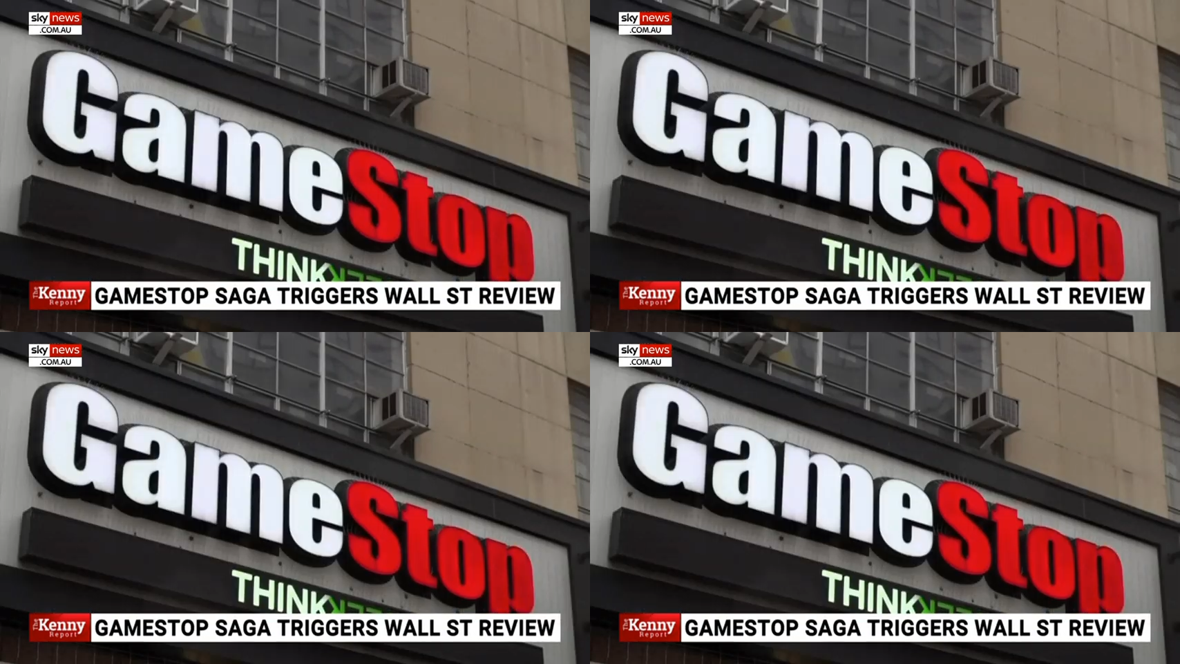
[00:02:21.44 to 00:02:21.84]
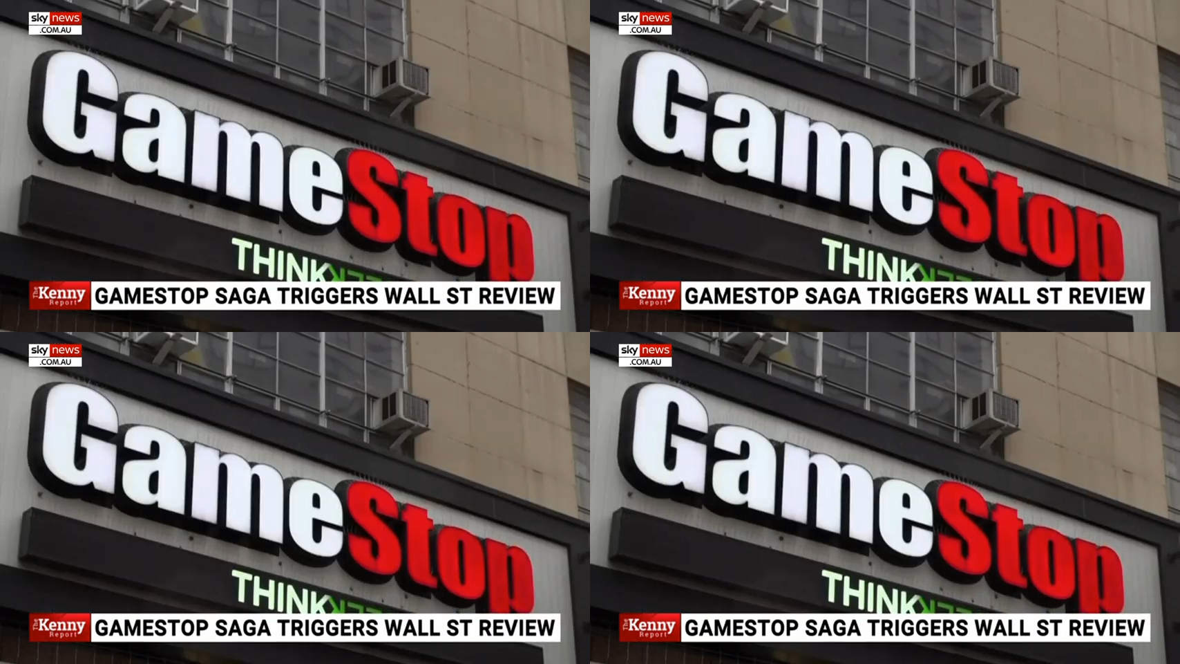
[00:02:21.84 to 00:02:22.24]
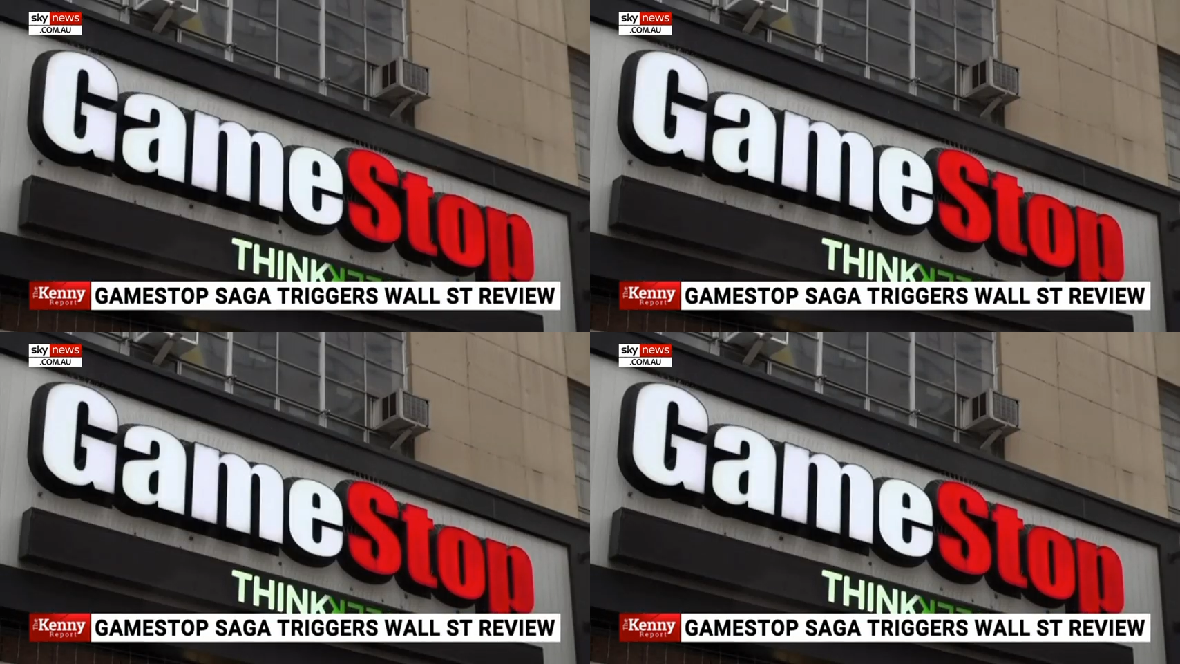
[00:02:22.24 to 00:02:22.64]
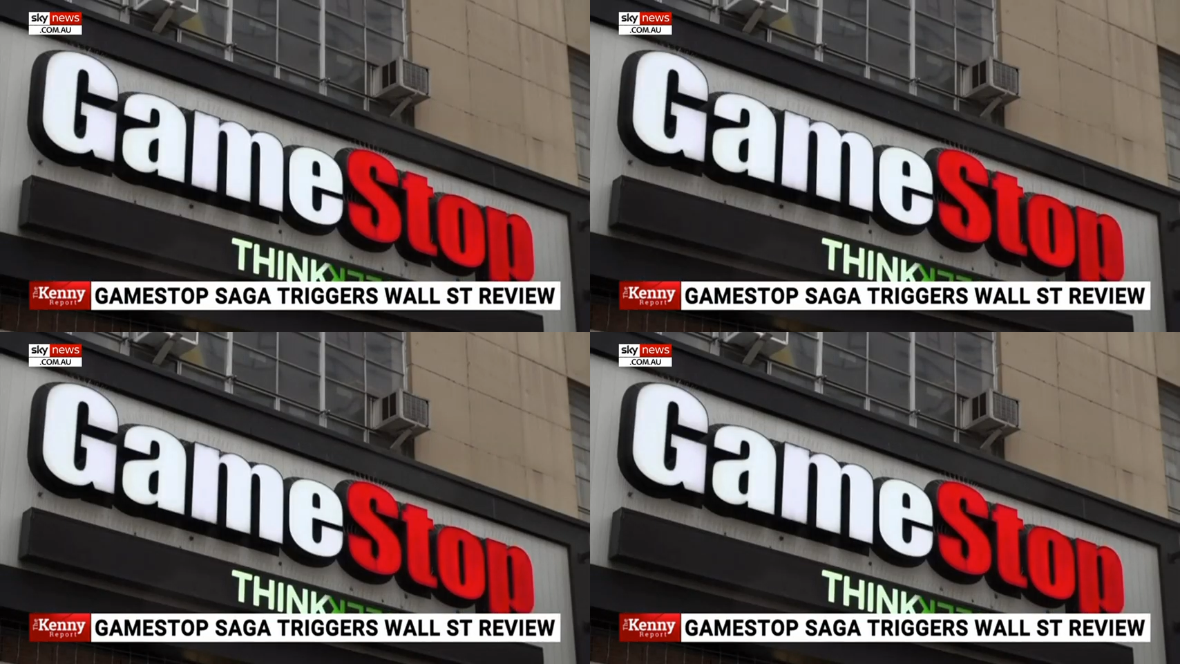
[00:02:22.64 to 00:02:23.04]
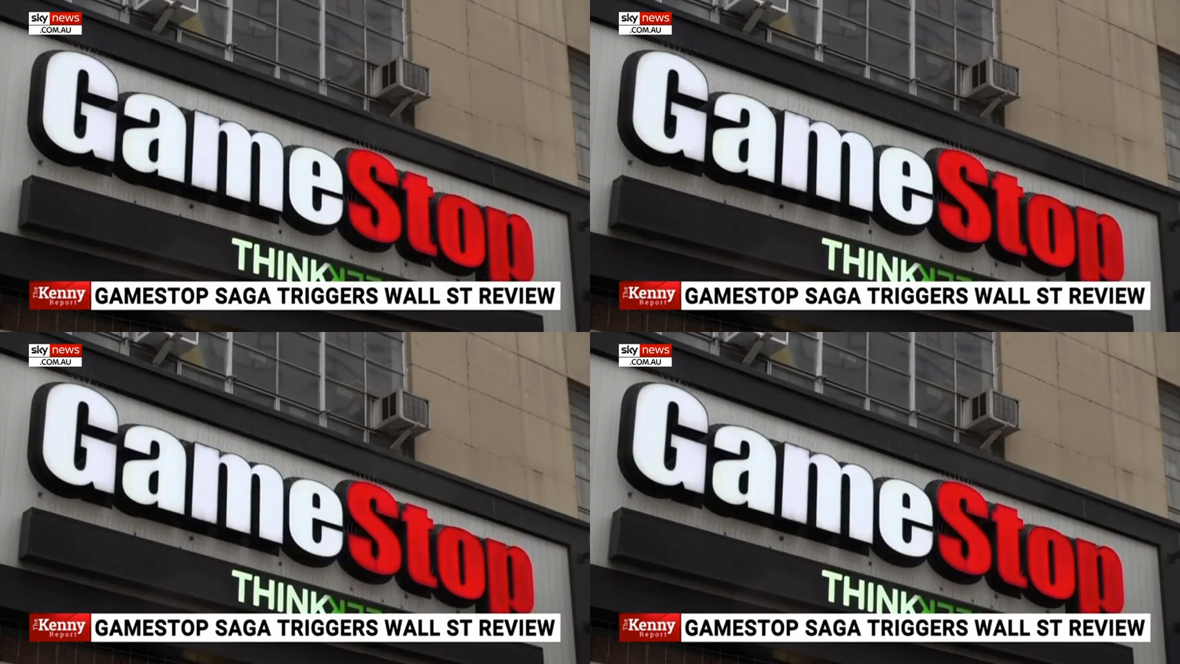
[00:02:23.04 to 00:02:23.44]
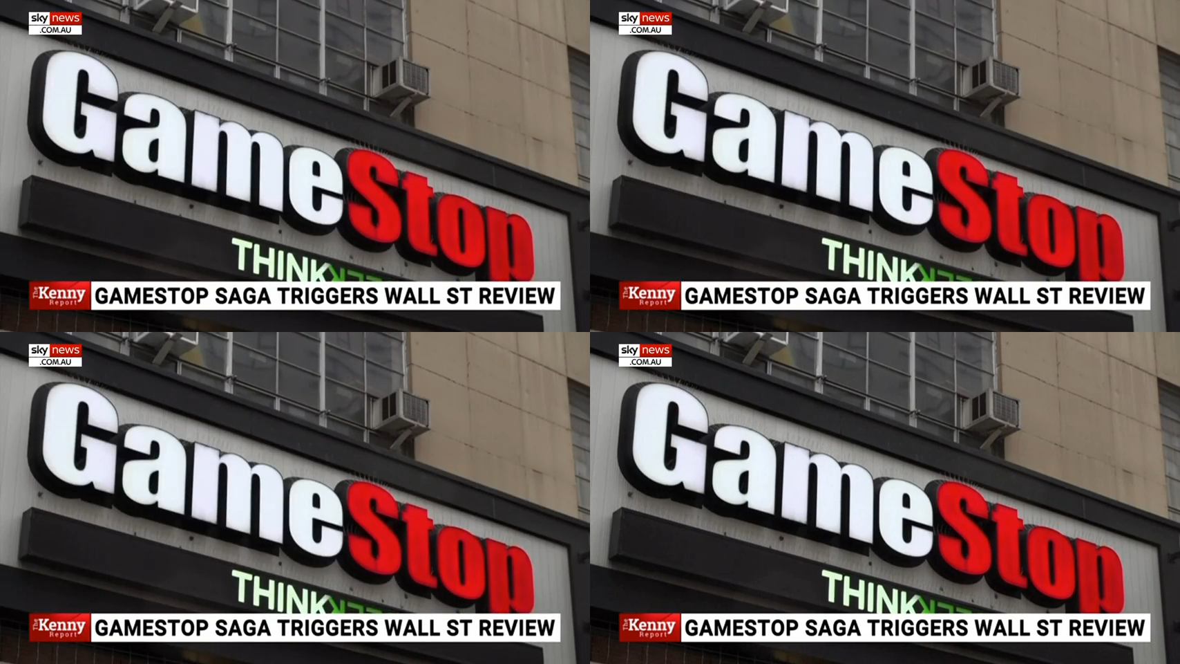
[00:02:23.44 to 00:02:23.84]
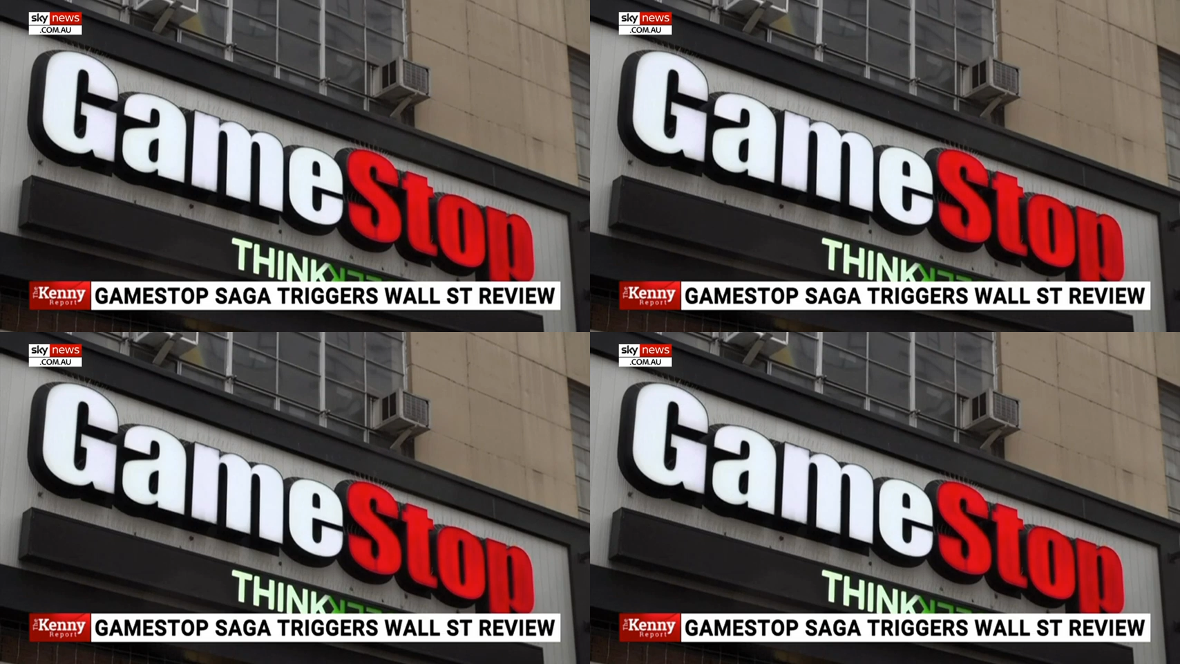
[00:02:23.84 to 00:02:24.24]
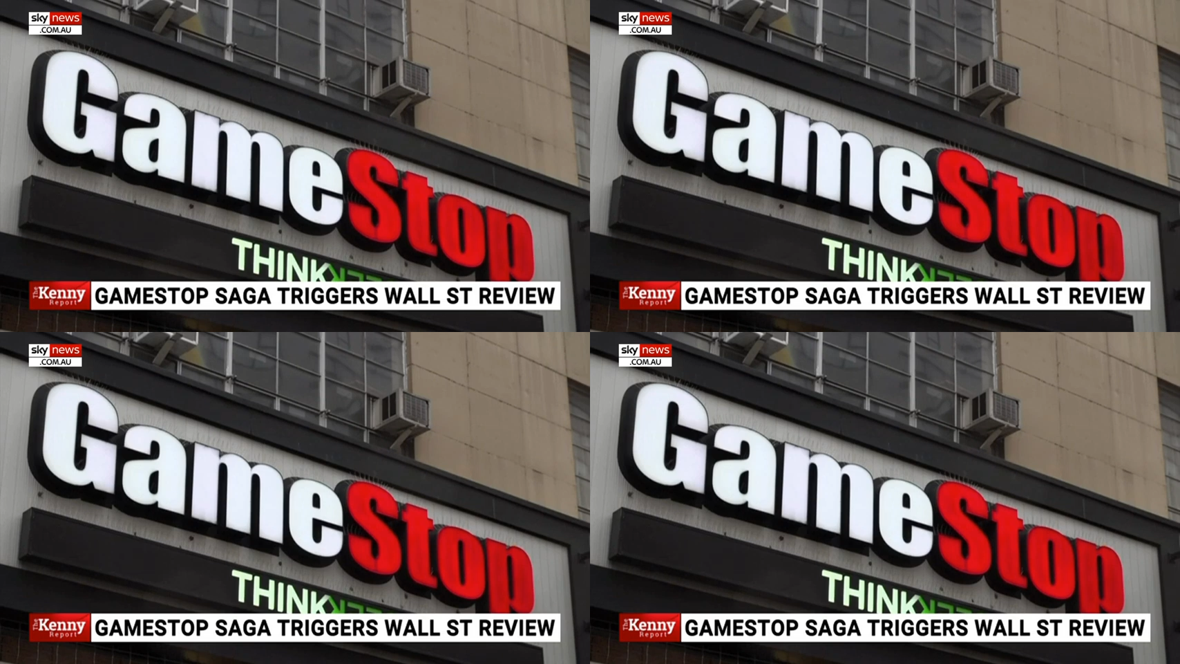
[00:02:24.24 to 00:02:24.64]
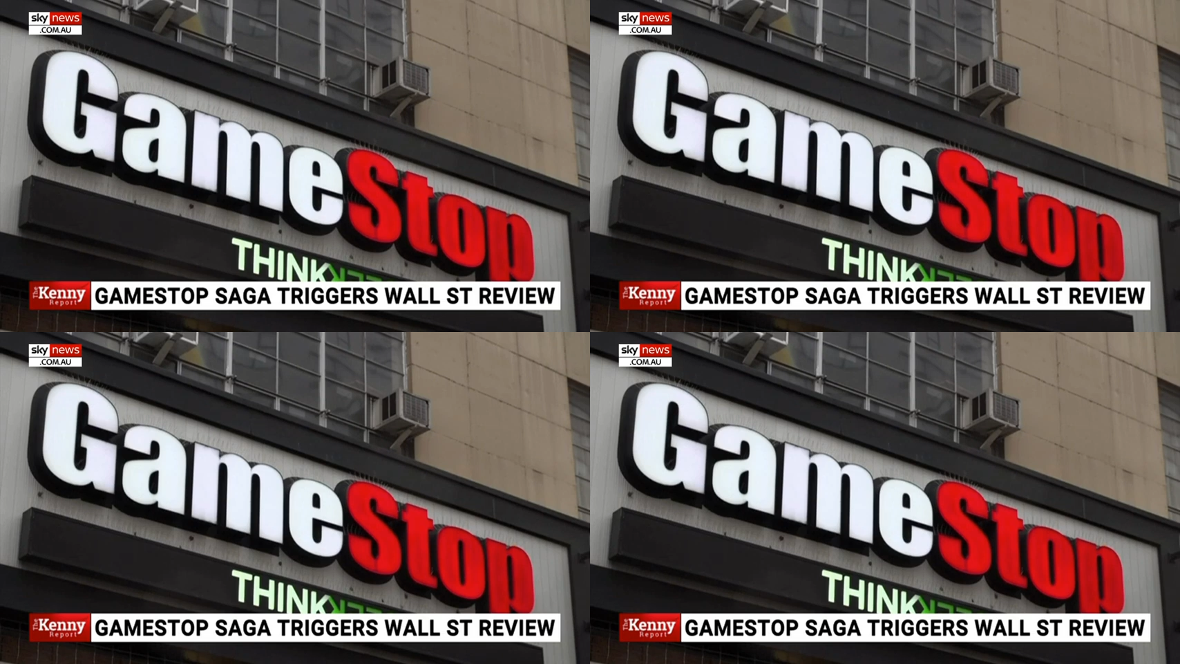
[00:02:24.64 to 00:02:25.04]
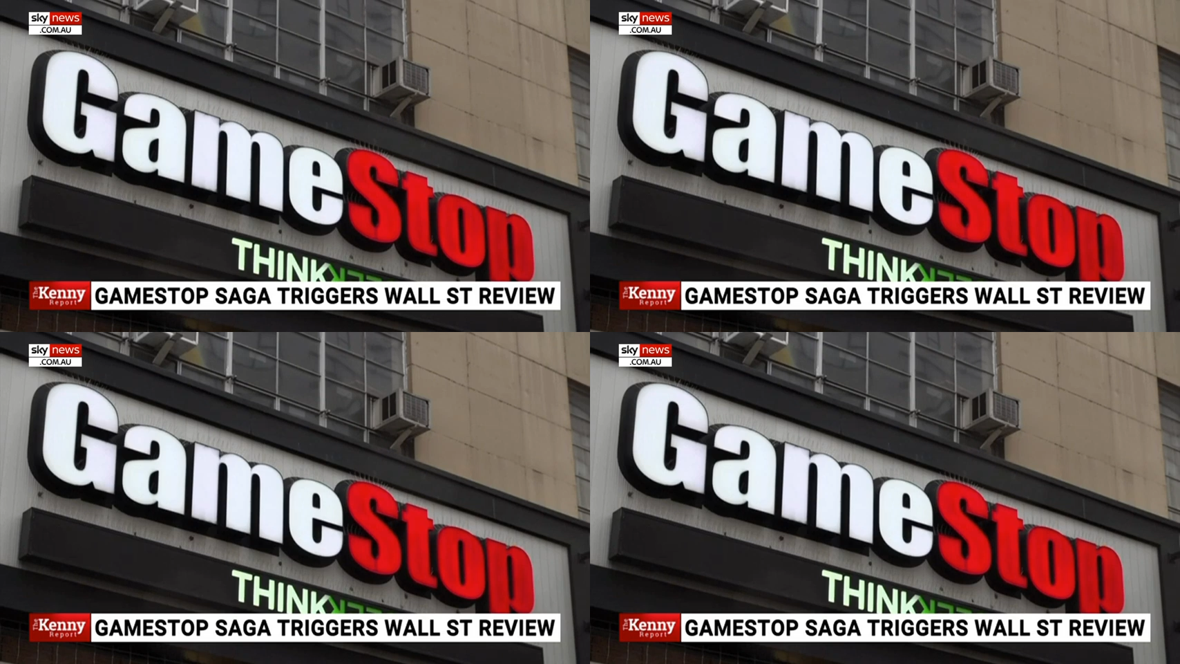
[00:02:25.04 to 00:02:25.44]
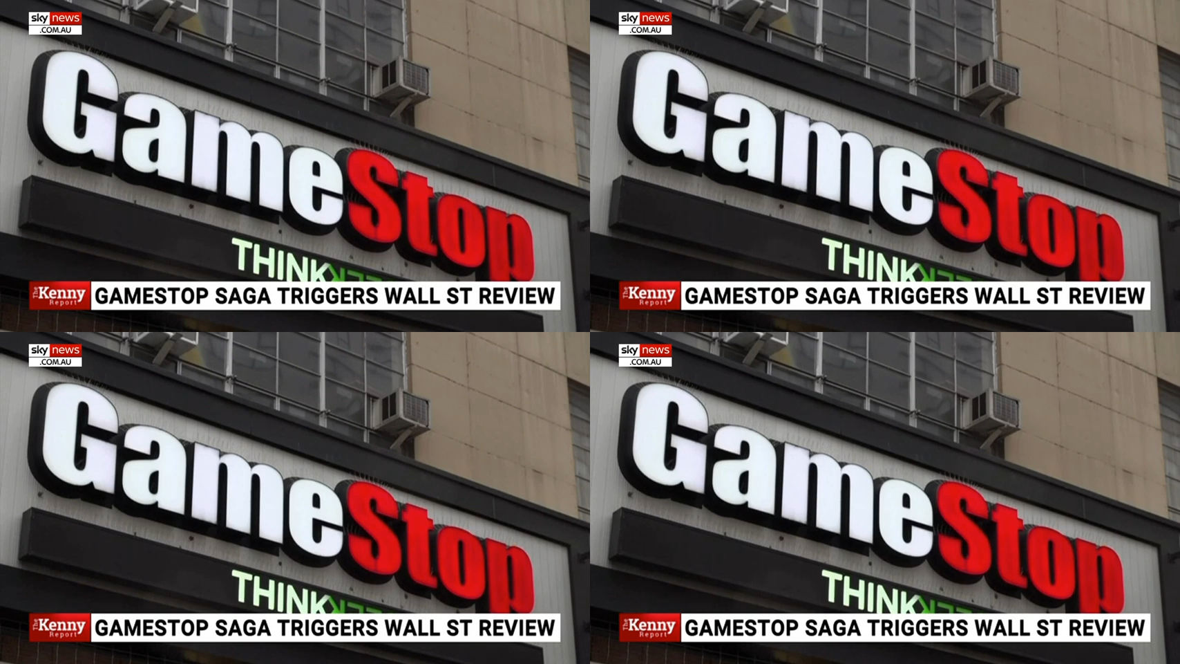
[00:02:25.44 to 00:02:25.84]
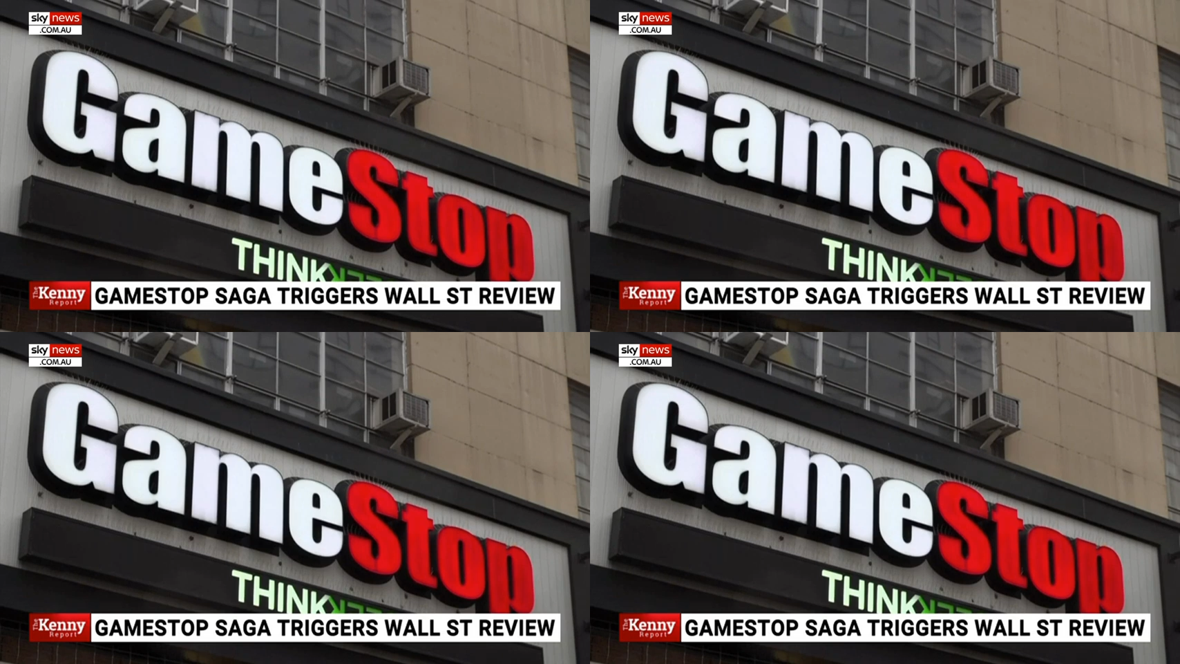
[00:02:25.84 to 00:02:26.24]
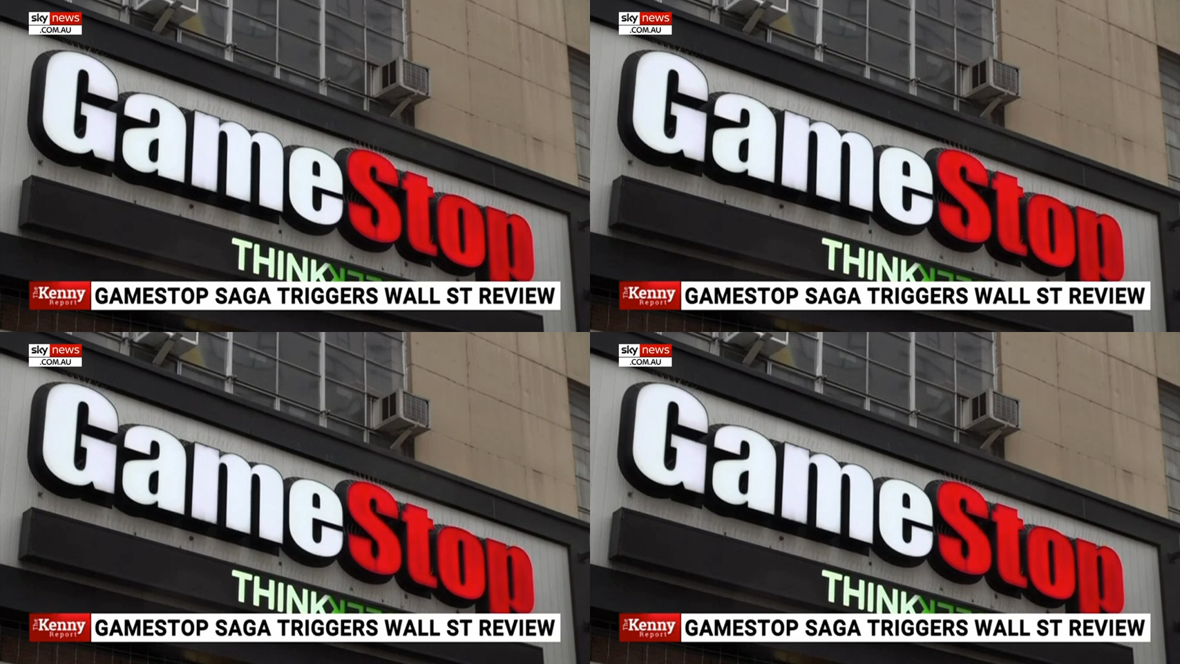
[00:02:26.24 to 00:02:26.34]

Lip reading: [unreadable: no face in view]